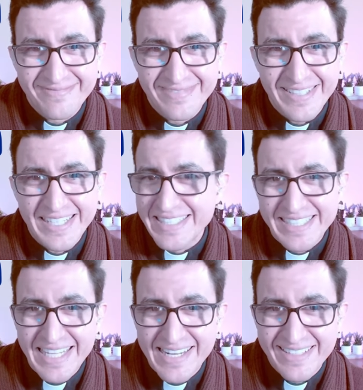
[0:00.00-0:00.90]
You can
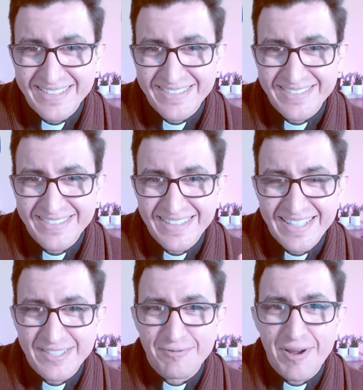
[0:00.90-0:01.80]
see it.
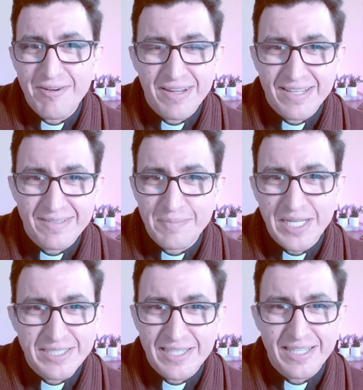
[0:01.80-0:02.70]
It's very
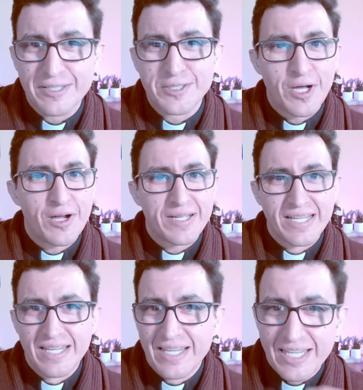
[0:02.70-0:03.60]
much like the dog
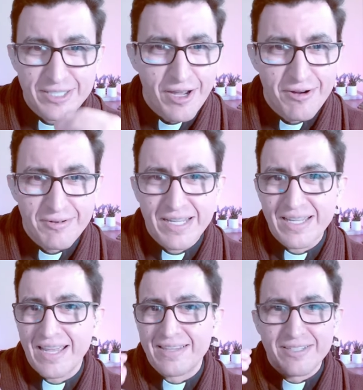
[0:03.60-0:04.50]
is
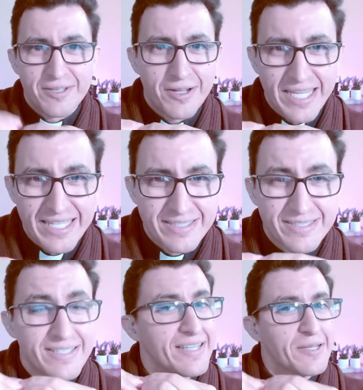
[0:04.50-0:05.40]
hungry and the dog
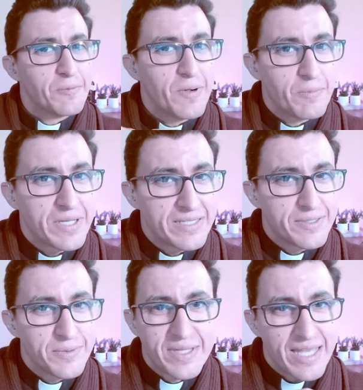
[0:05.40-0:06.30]
eats. When we
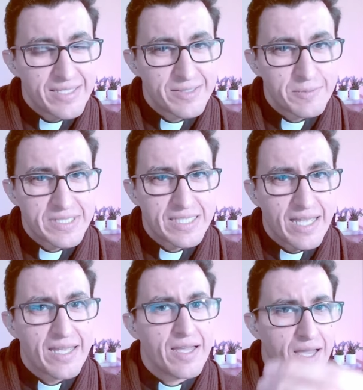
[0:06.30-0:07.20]
do this, we
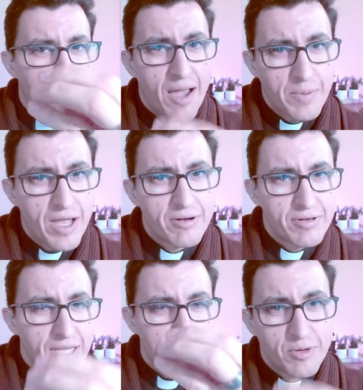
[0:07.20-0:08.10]
say, I'm
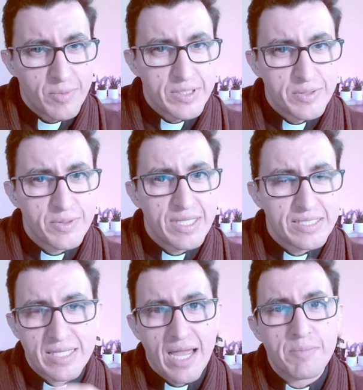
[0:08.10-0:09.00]
hungry, I normally do
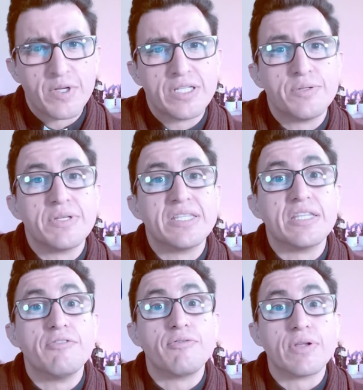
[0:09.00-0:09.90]
this, I'm going to do it
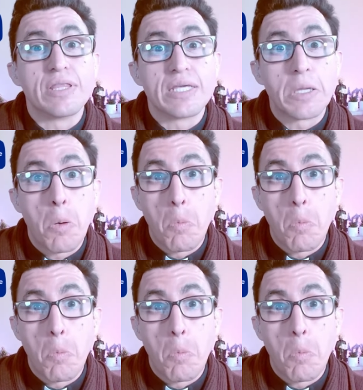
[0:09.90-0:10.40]
differently.